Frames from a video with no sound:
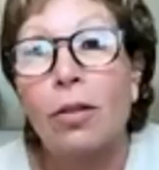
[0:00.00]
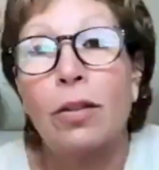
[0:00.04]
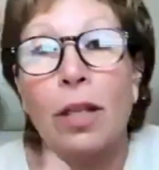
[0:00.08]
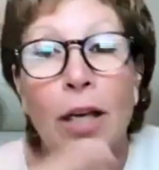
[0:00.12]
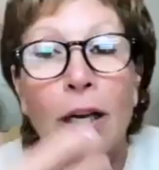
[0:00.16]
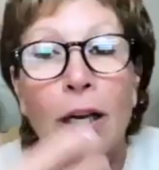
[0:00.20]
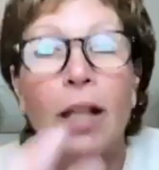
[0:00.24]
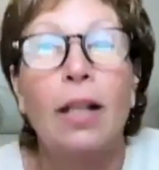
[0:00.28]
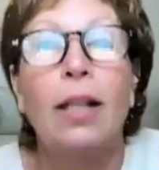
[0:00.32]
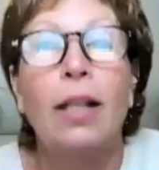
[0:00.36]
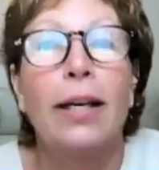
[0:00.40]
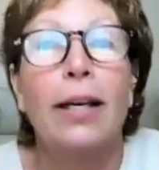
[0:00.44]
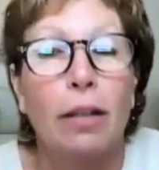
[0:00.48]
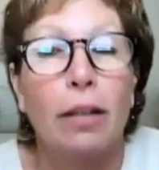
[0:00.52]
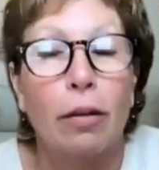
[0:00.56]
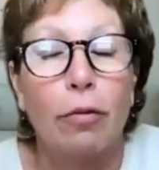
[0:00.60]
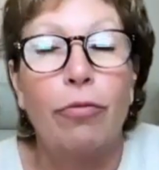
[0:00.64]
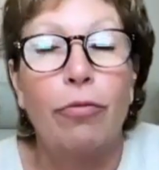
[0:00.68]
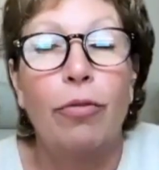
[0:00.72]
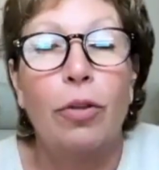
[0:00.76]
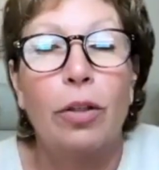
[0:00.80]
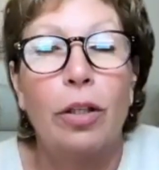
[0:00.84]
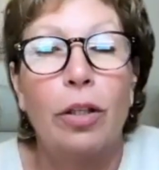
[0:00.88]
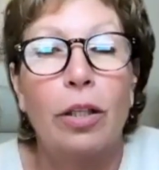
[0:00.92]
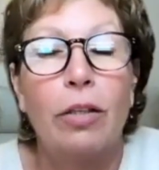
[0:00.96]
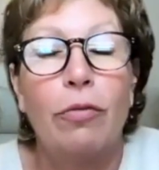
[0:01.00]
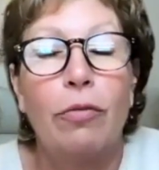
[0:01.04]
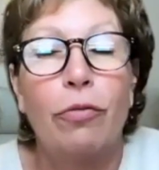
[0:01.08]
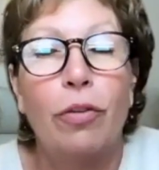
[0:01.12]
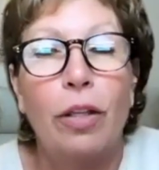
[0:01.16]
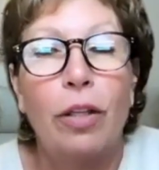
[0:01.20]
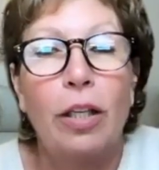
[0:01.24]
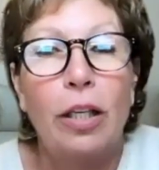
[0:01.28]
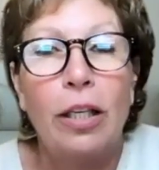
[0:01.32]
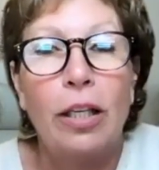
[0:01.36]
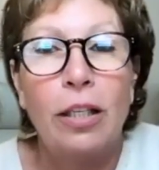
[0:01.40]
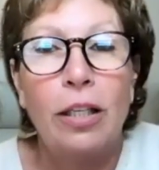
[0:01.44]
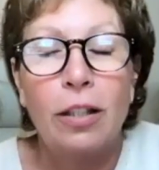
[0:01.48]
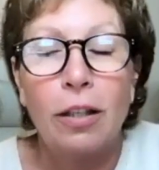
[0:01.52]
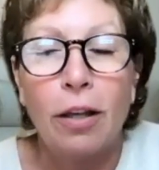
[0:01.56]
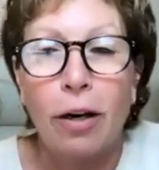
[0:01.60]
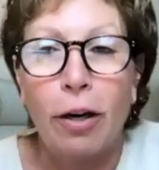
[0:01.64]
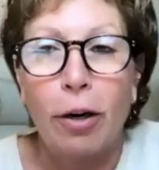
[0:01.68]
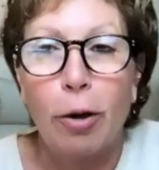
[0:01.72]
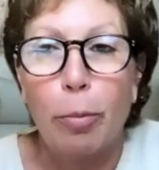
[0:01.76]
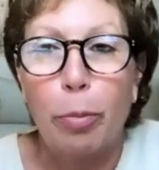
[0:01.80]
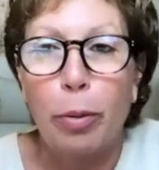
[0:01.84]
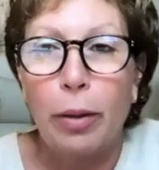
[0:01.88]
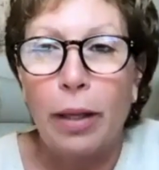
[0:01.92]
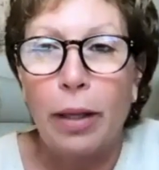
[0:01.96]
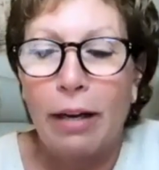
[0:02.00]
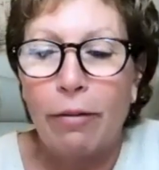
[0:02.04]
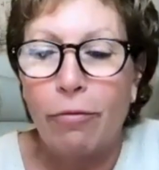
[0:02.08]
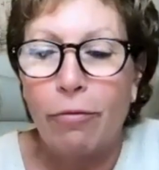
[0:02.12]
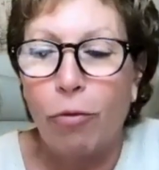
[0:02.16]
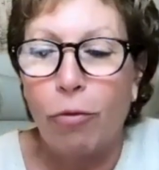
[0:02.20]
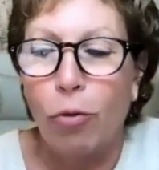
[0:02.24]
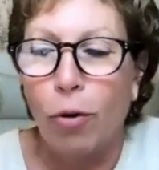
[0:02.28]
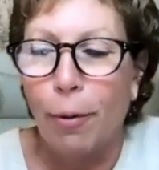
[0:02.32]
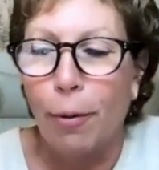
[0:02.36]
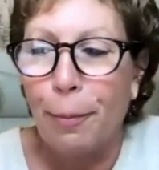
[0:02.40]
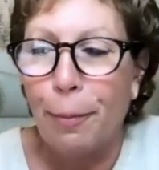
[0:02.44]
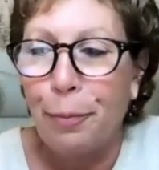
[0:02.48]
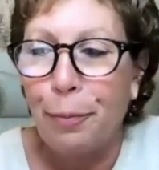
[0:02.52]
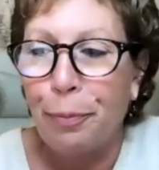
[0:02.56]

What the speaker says: collective, for the entire platform.